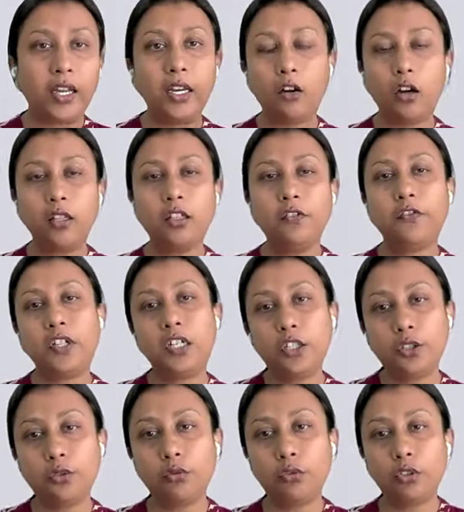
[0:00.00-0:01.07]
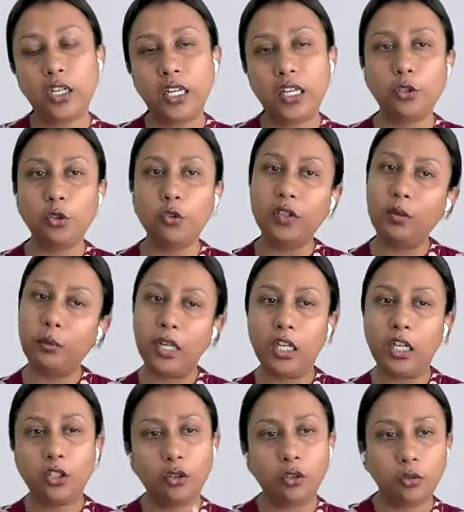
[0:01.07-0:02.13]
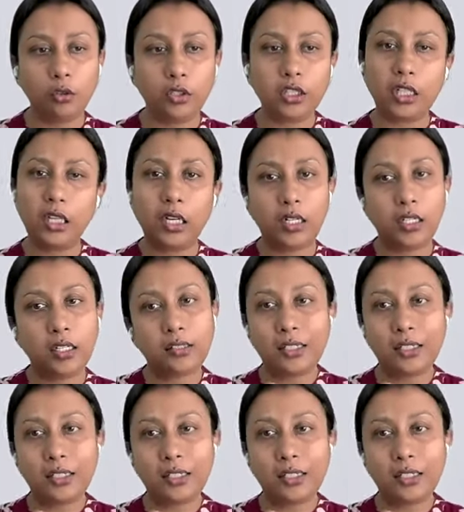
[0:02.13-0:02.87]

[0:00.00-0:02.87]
where on the first 2 days, you will make your own thing,